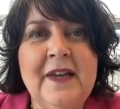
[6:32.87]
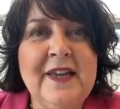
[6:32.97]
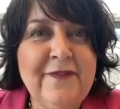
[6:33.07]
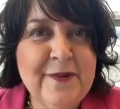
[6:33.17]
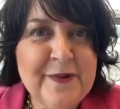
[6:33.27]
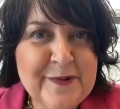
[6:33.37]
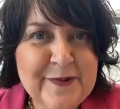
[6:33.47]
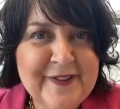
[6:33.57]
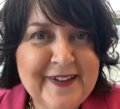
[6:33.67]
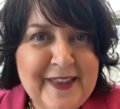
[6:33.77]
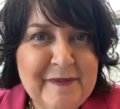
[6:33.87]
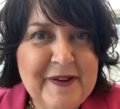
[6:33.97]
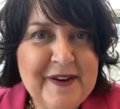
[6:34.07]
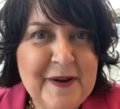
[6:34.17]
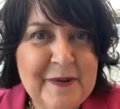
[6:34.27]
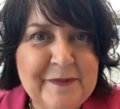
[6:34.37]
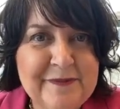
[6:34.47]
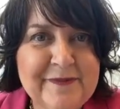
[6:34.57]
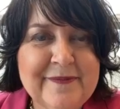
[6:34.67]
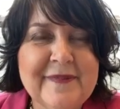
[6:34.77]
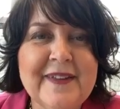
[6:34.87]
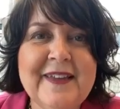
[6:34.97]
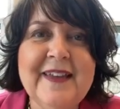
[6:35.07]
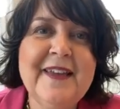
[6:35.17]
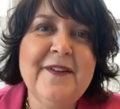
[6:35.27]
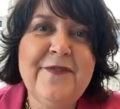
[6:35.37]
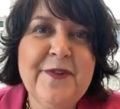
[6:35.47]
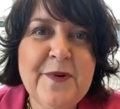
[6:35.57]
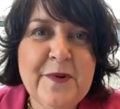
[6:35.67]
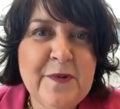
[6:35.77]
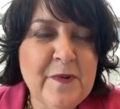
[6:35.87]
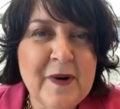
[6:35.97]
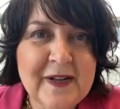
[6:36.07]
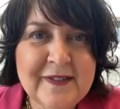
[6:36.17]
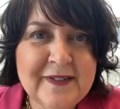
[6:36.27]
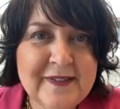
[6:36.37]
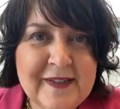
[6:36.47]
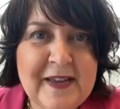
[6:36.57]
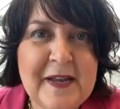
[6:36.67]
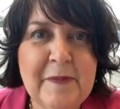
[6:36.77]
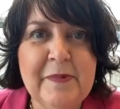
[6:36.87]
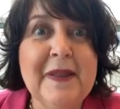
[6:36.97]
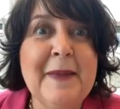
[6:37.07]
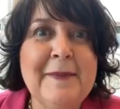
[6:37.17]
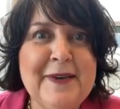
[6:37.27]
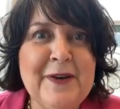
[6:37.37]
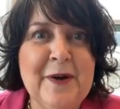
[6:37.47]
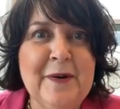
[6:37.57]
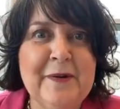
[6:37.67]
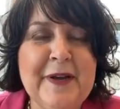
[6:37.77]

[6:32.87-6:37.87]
if you're interested, let me know. If you want to sign up, let me know.